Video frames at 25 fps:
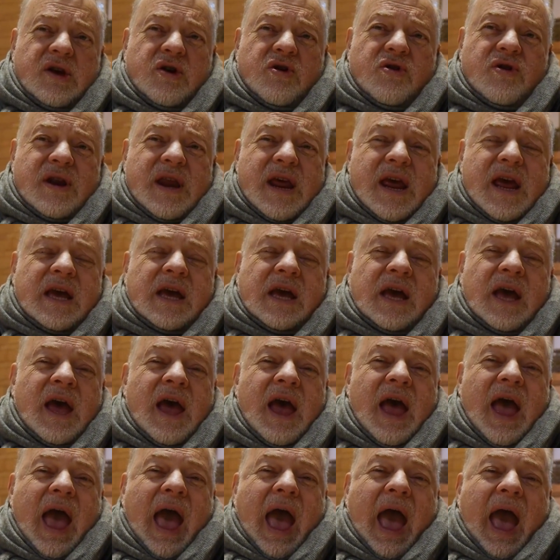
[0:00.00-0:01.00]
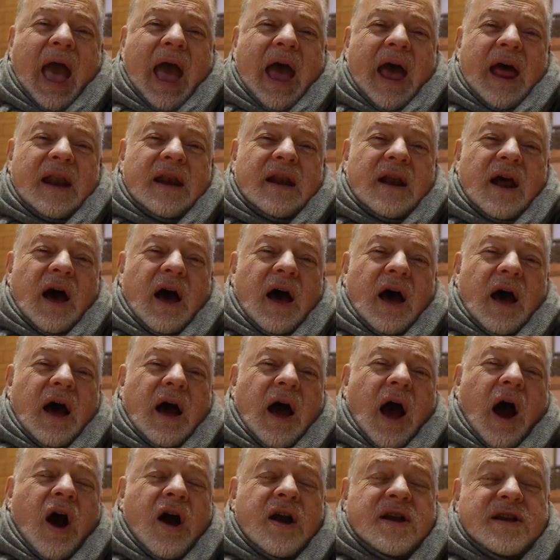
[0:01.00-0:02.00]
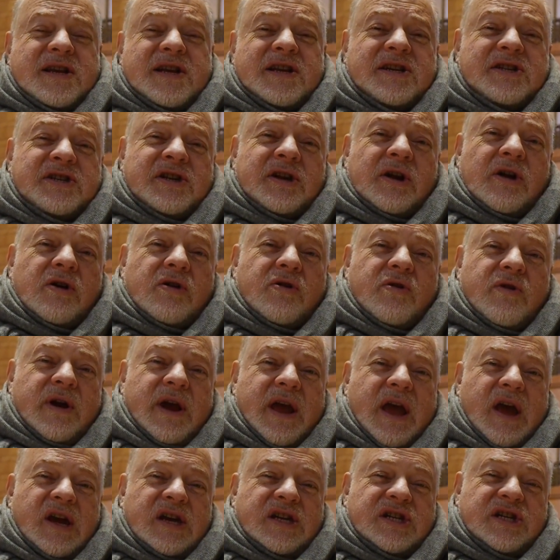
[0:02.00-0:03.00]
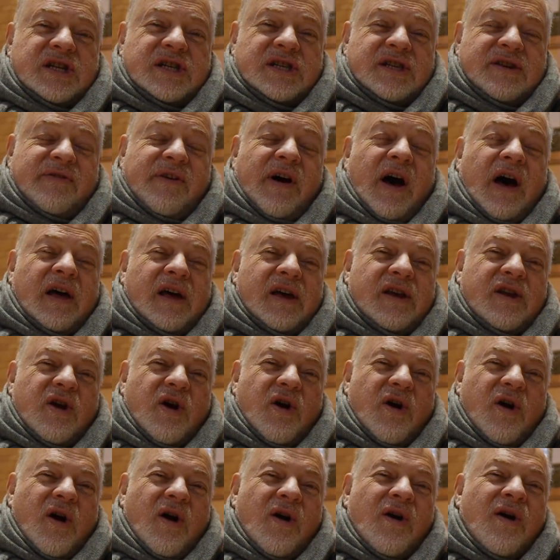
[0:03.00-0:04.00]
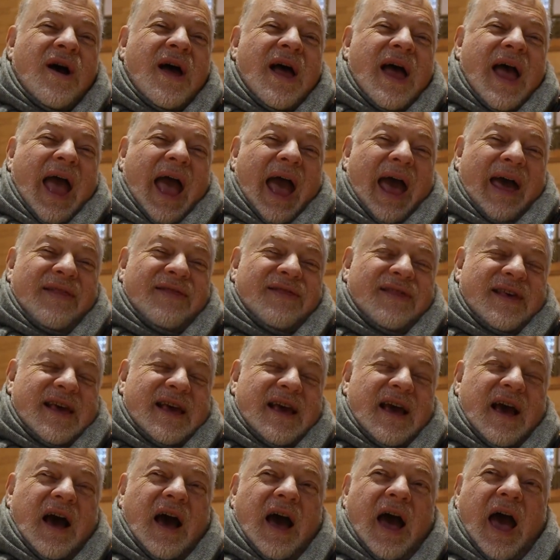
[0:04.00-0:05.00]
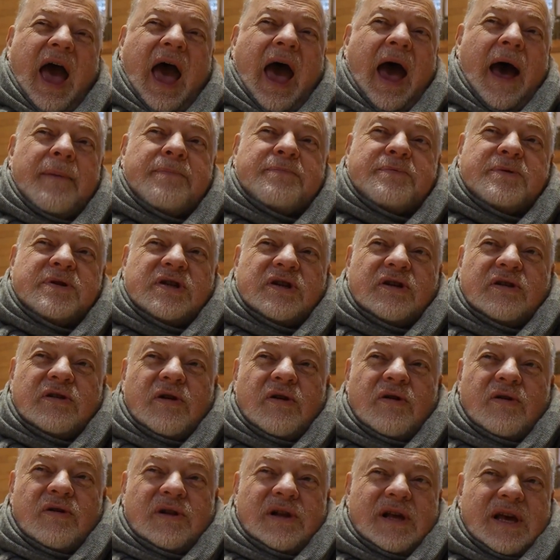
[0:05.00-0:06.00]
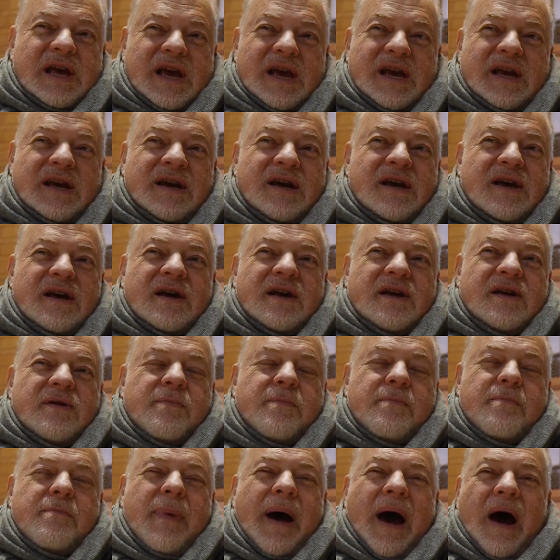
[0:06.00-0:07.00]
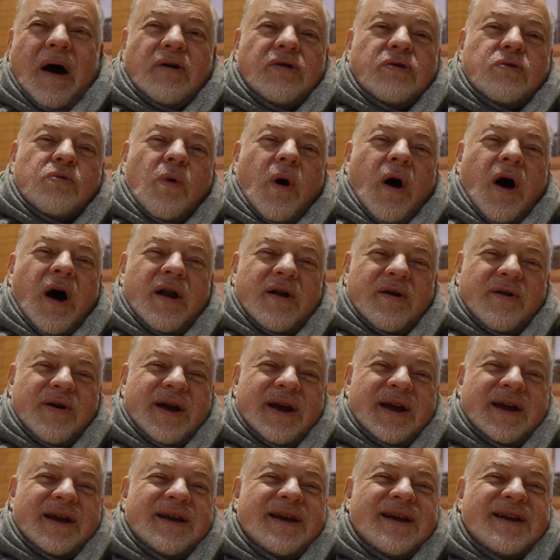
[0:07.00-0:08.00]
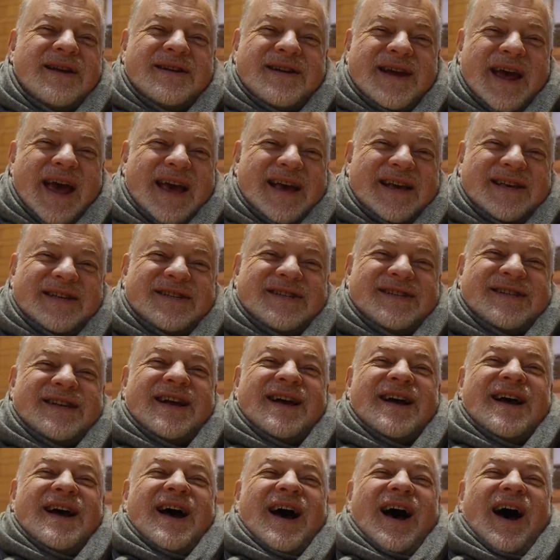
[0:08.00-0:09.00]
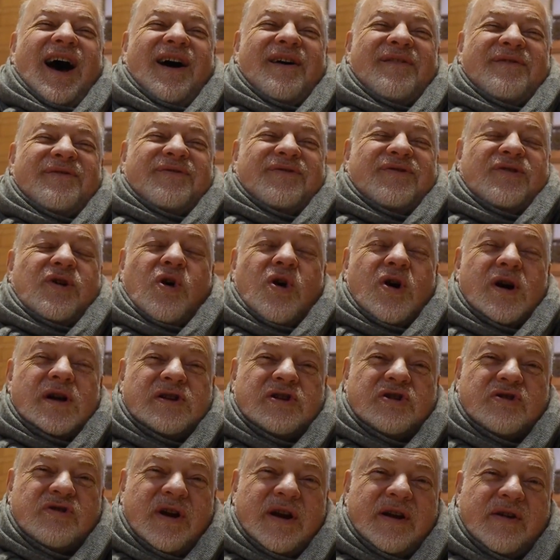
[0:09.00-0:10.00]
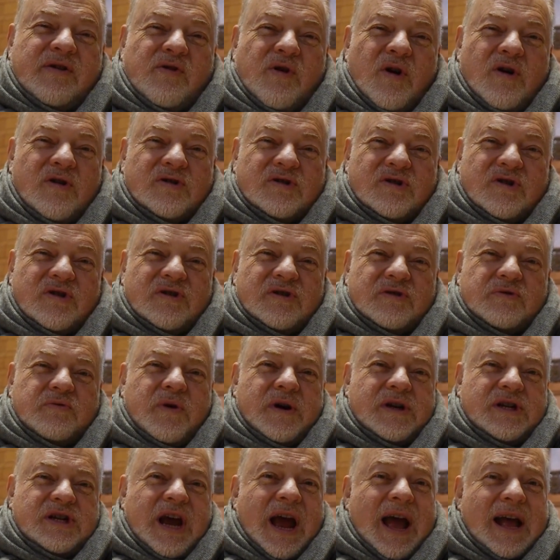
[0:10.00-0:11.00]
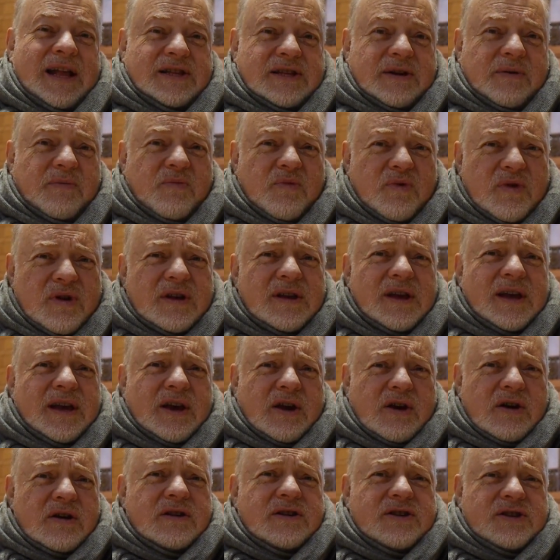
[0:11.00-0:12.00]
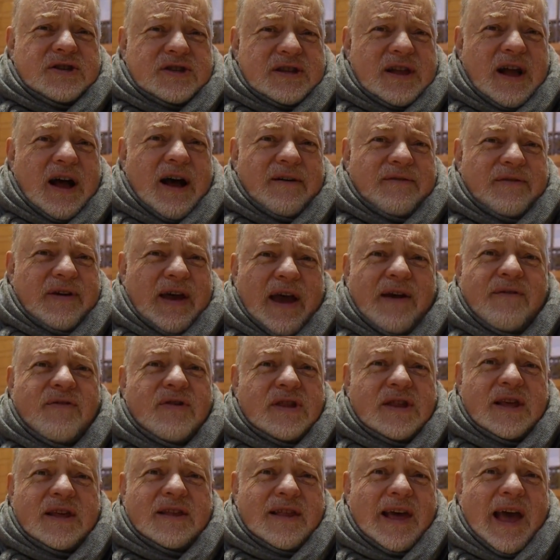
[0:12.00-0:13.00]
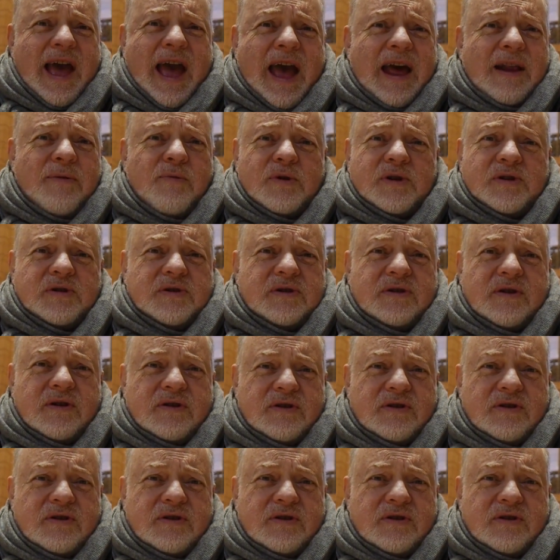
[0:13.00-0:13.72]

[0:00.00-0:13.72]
unique and artisanal creations of Alidoro, and the absolutely mouth-watering taste of Court Street Grocers, which had some really good stuff. Everything they had was